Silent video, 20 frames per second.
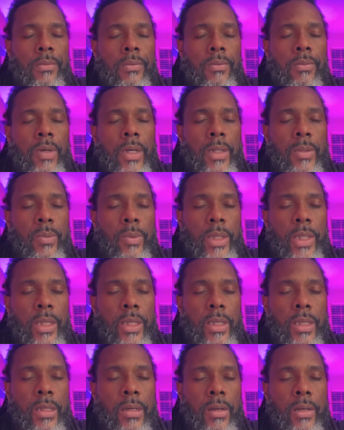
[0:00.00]
what
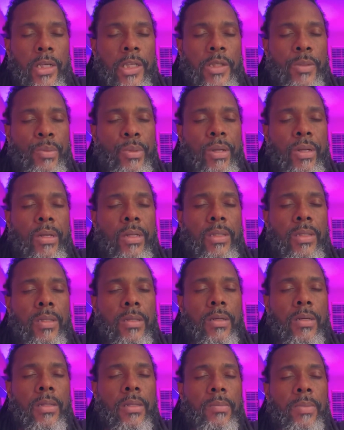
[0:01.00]
we are experiencing
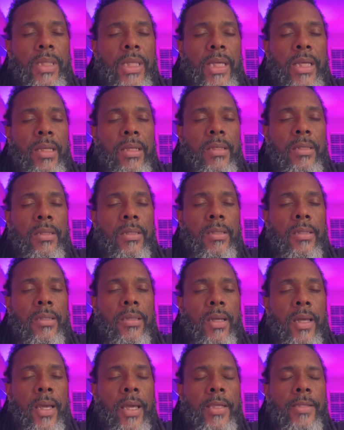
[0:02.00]
on the planet
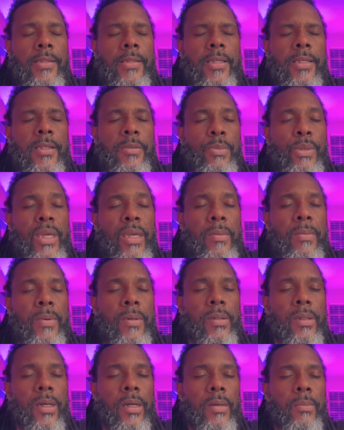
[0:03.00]
as these
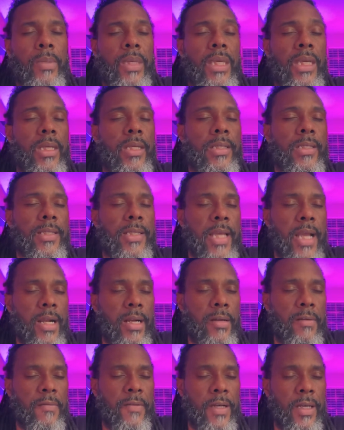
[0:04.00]
people are being
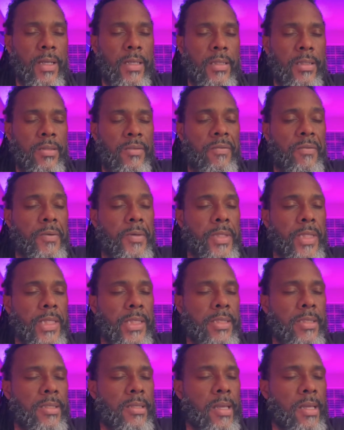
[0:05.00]
sacrificed for the
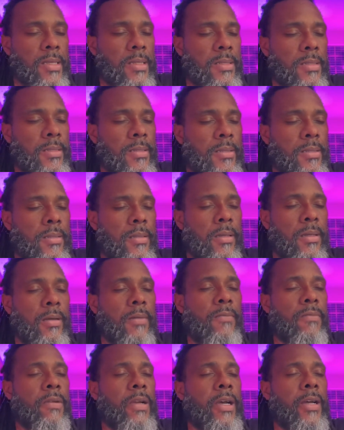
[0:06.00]
states
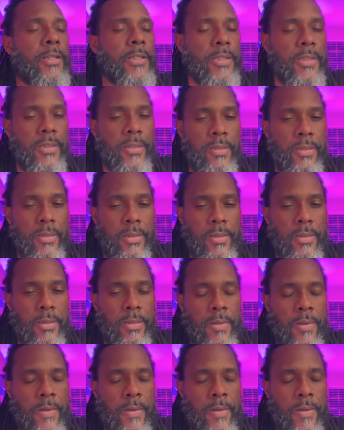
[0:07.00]
of consciousness,